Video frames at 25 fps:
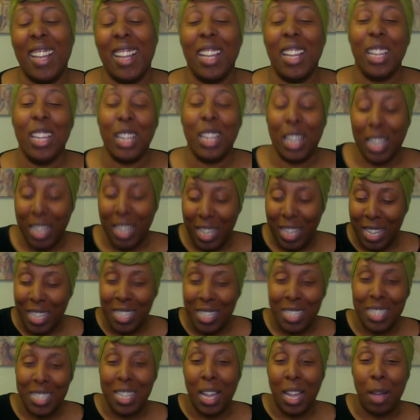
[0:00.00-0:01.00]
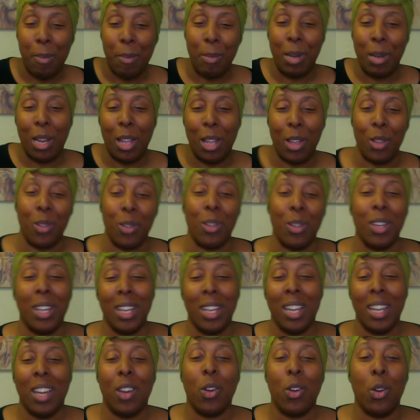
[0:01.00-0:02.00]
The link is down below
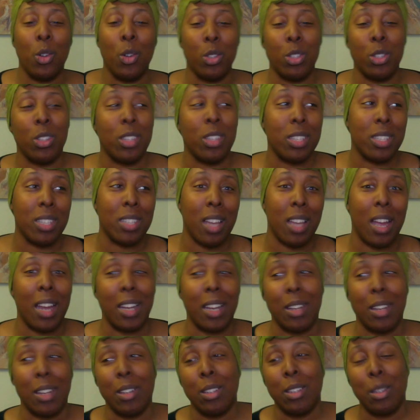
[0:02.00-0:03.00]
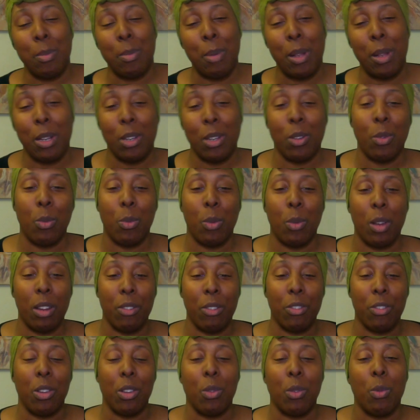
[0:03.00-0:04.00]
or to the side, depending on
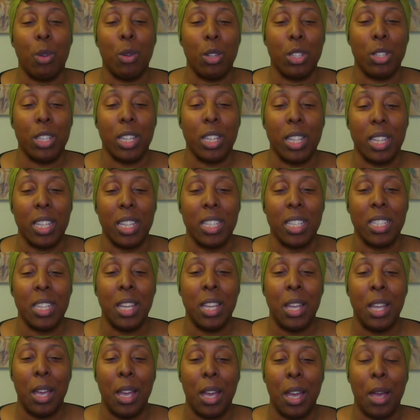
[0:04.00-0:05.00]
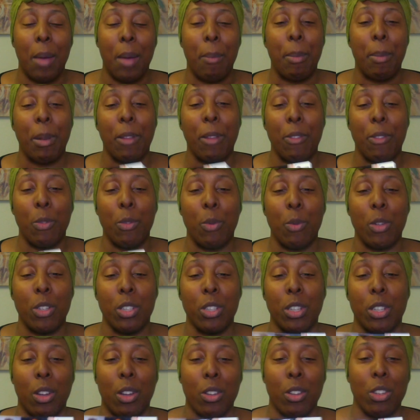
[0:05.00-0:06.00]
wherever you're watching this. But if you're
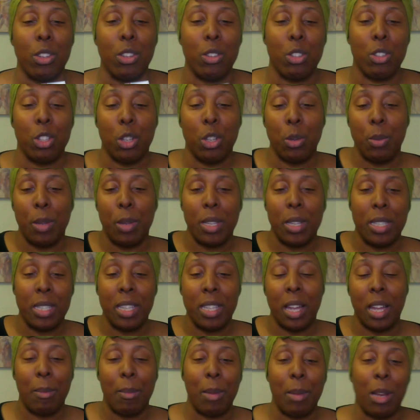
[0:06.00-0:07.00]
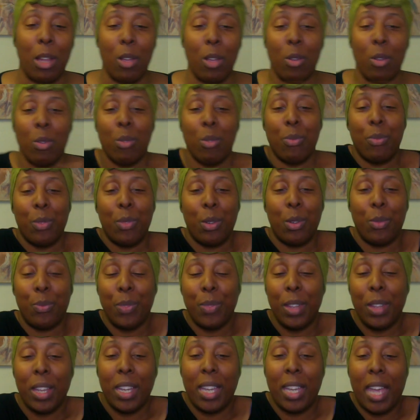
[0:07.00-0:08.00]
watching it on YouTube, it's down below.
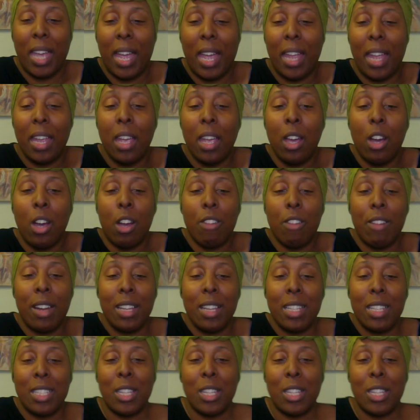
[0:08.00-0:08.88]
Okay. All right.